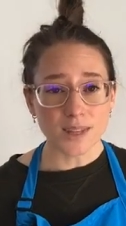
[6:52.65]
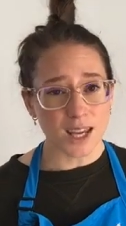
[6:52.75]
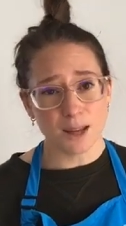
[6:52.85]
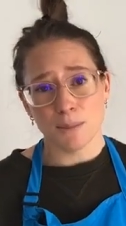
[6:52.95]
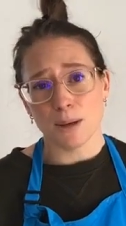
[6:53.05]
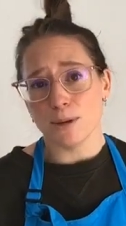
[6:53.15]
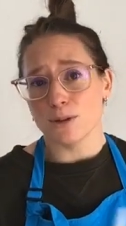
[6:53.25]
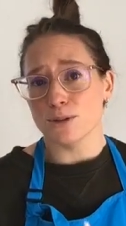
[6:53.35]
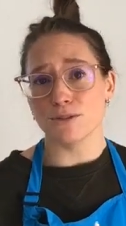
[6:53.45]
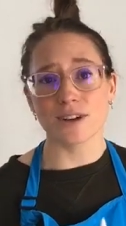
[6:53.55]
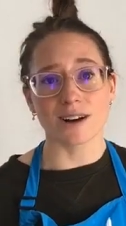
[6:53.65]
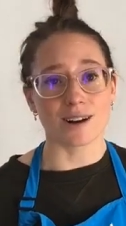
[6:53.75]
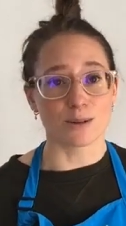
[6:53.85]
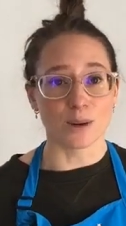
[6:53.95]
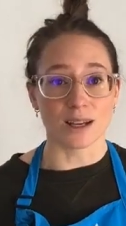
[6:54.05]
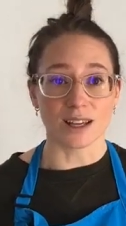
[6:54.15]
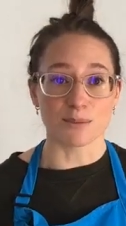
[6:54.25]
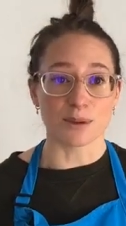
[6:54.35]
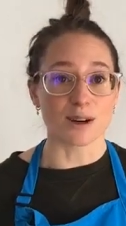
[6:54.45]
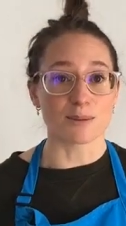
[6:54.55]
And maybe you do figure out a way to
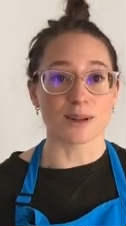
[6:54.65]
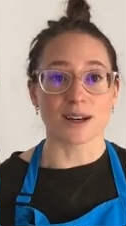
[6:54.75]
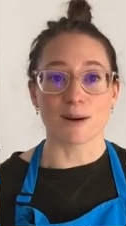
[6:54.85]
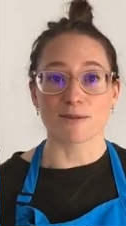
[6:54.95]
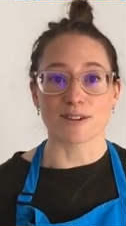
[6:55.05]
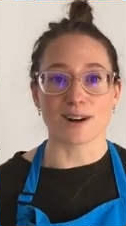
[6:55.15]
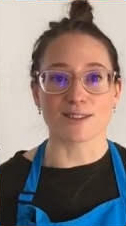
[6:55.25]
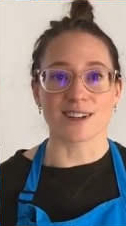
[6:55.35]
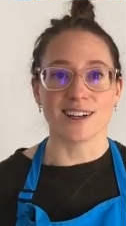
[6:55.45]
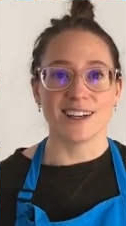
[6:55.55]
keep your airplane up forever.